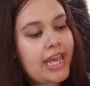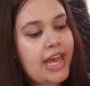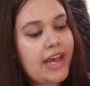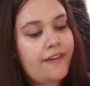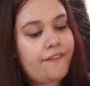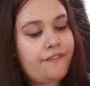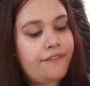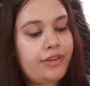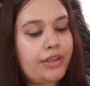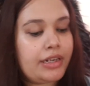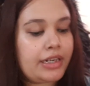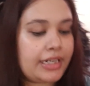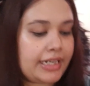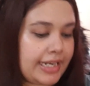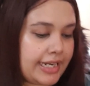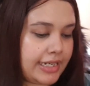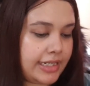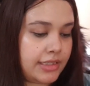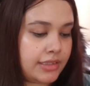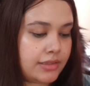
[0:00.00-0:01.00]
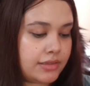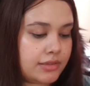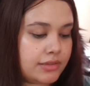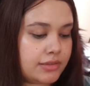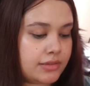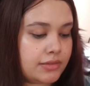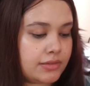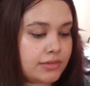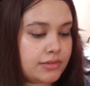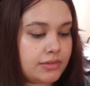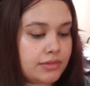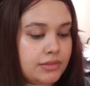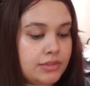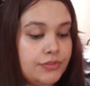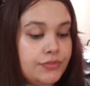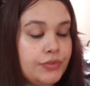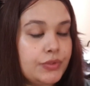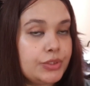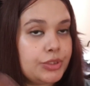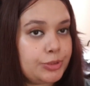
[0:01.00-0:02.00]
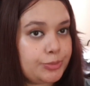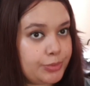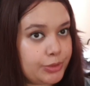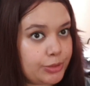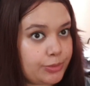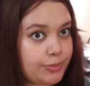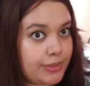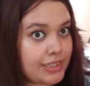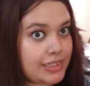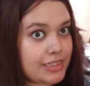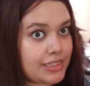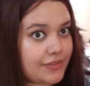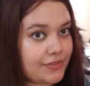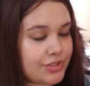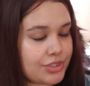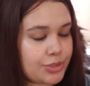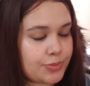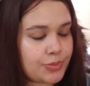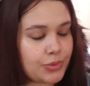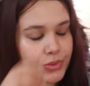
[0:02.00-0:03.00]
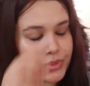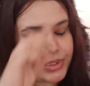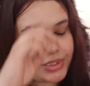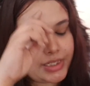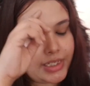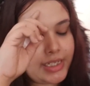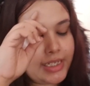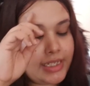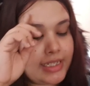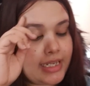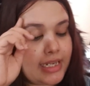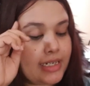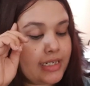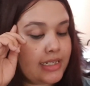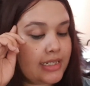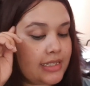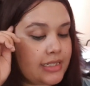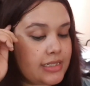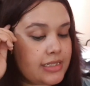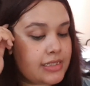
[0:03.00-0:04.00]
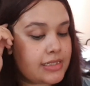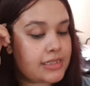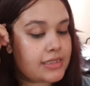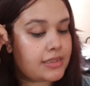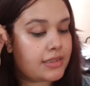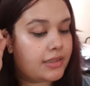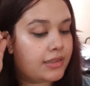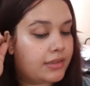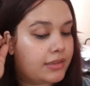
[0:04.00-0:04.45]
have read the first book by Stephen Chbosky, that is